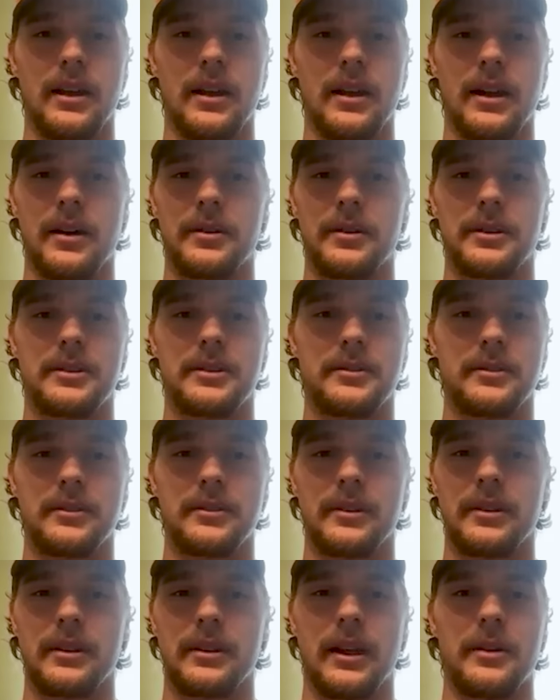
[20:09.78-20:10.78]
I would
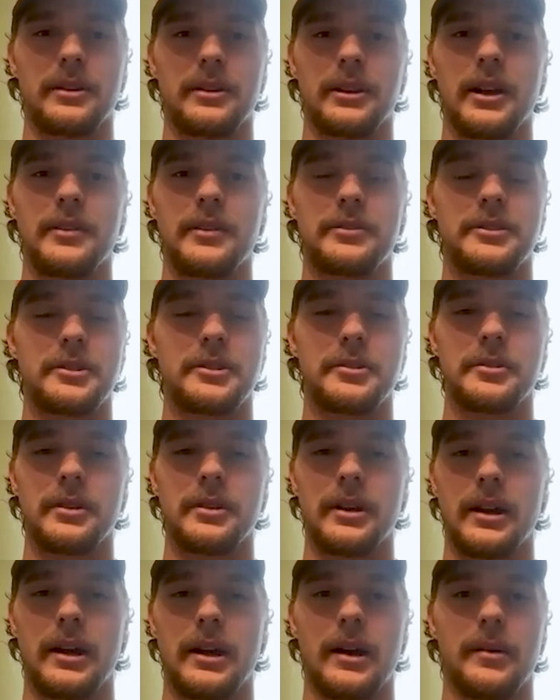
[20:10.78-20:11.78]
I would love to.
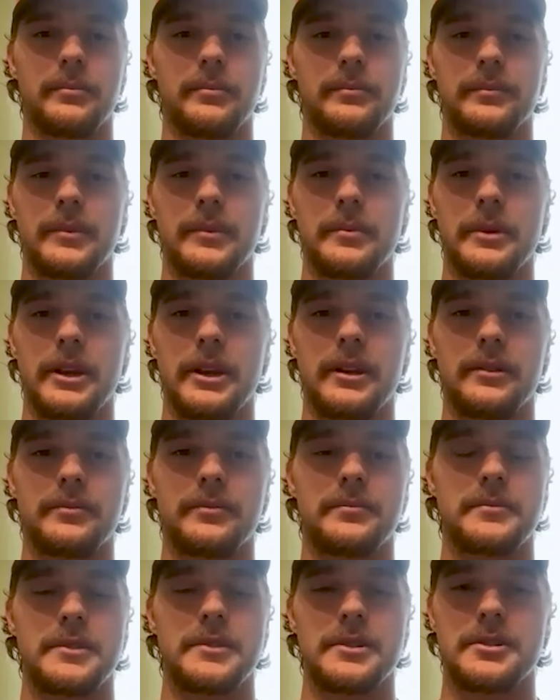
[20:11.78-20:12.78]
Um, I mean,
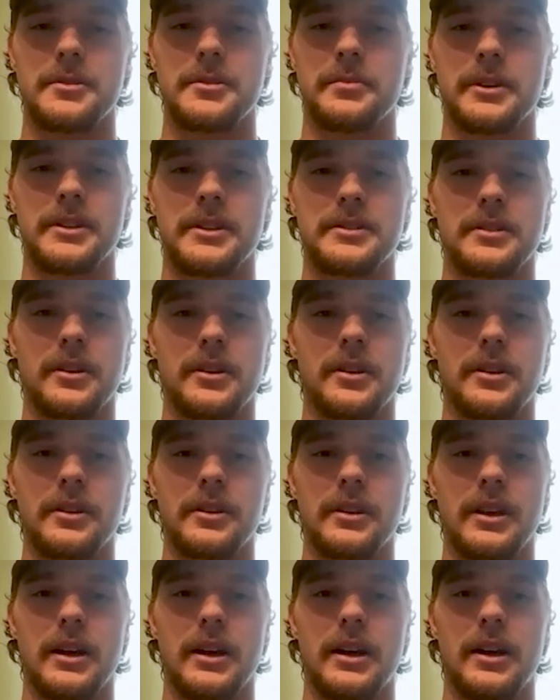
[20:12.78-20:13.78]
just depends
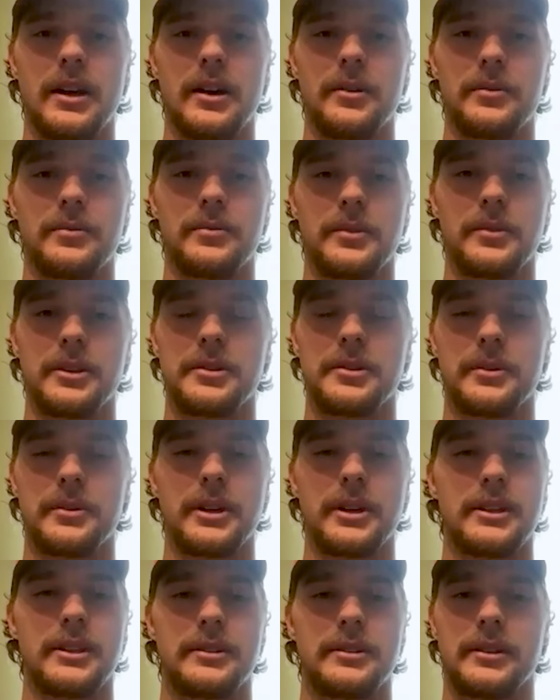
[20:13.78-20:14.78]
on uh, what they're
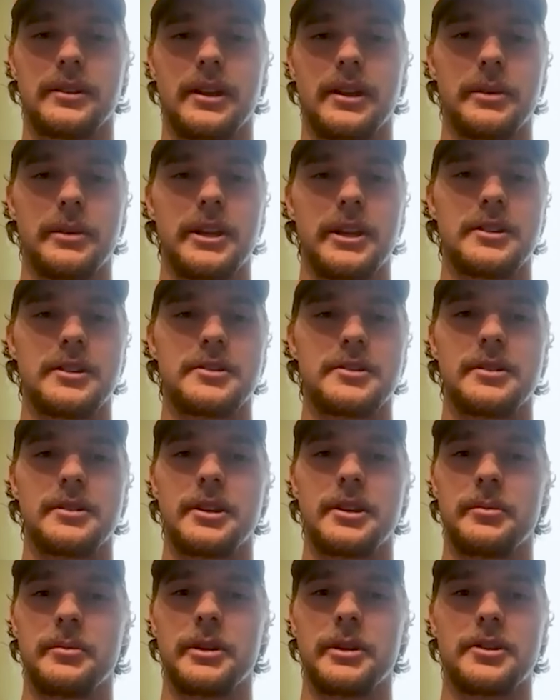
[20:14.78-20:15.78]
willing. I mean, it's
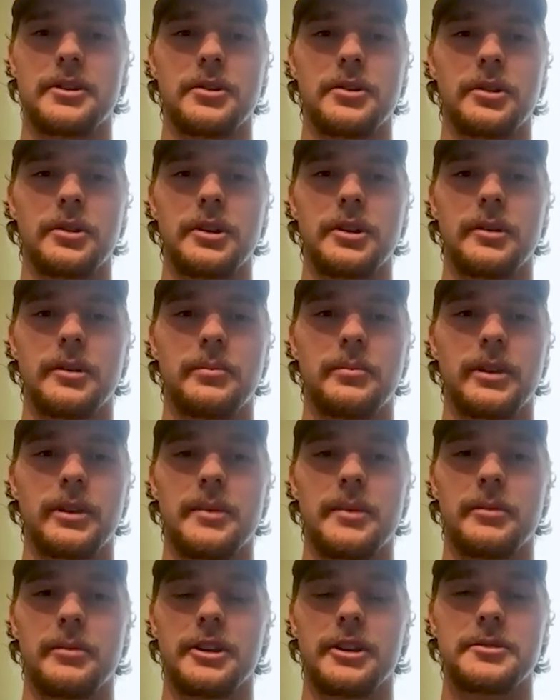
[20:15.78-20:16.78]
it'll be cool to play
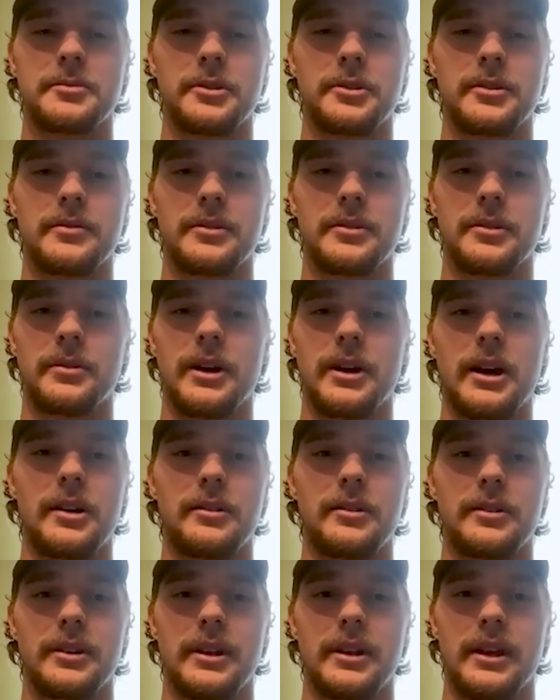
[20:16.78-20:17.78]
in Baltimore for a while,
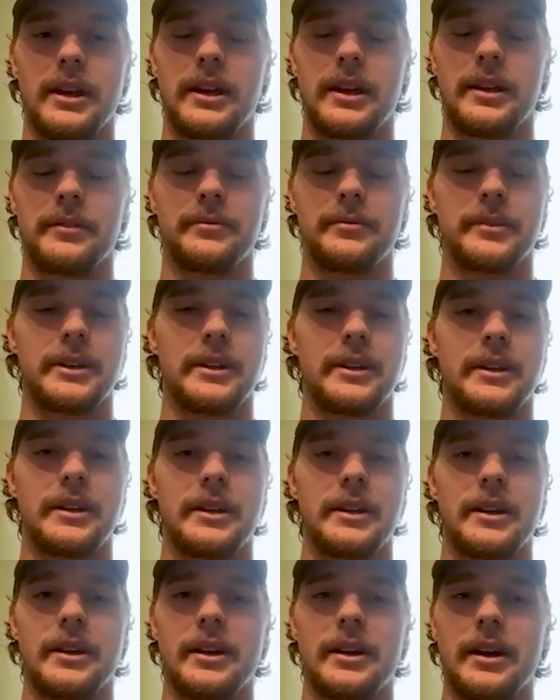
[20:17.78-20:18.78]
yeah. and
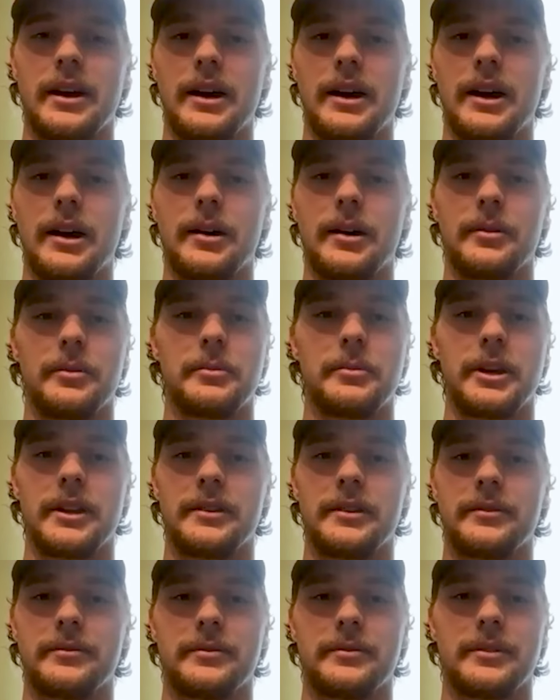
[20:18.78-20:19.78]
uh, I
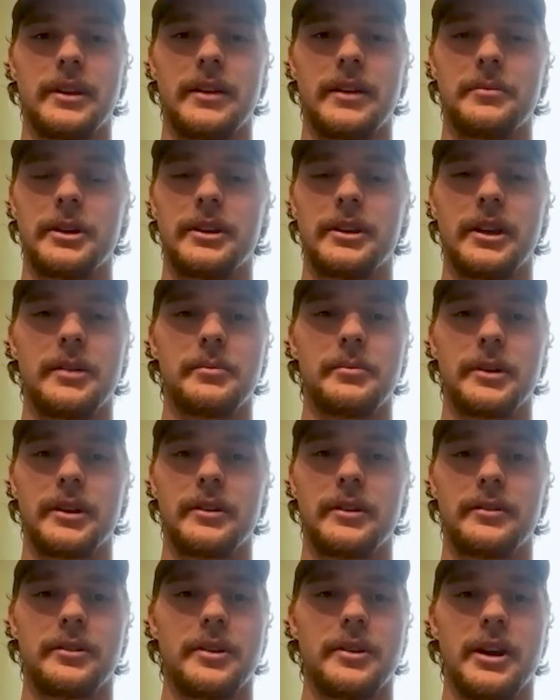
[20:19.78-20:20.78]
mean, they've been nothing but
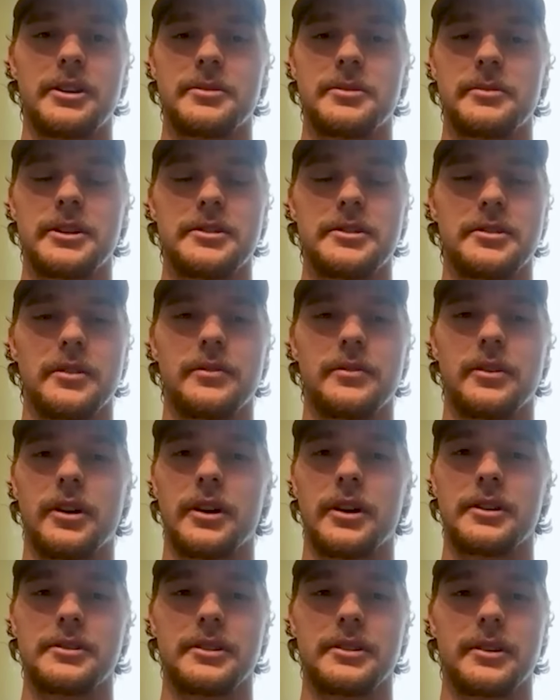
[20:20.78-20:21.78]
great to me so
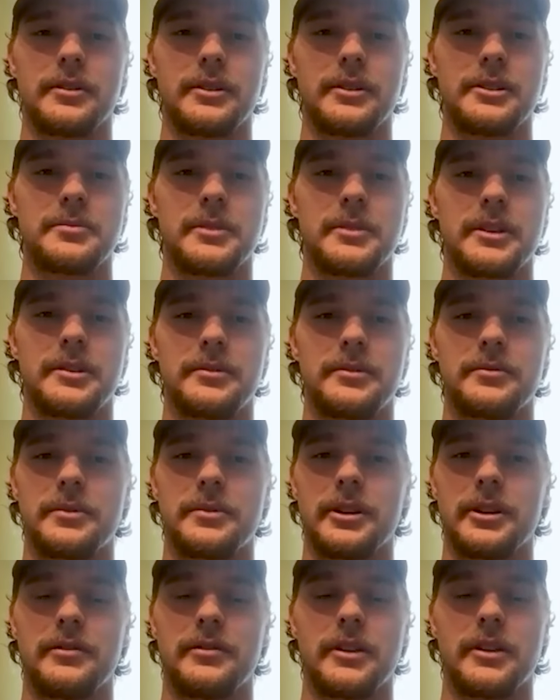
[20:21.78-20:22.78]
far. So it's been
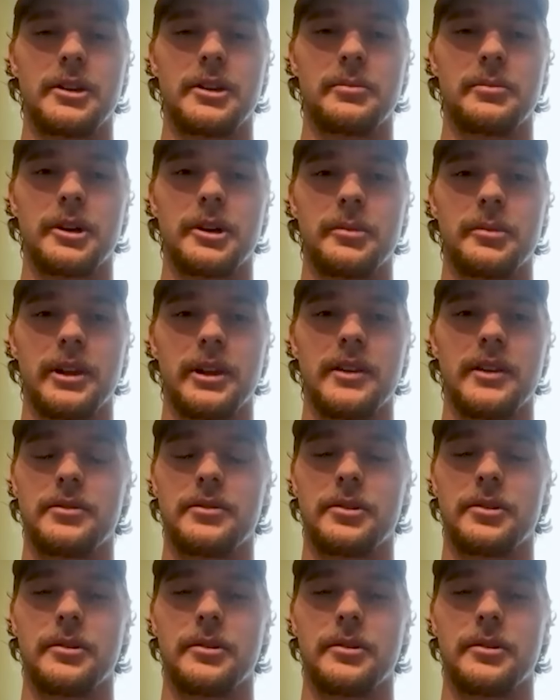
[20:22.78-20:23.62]
really fun to be able to play for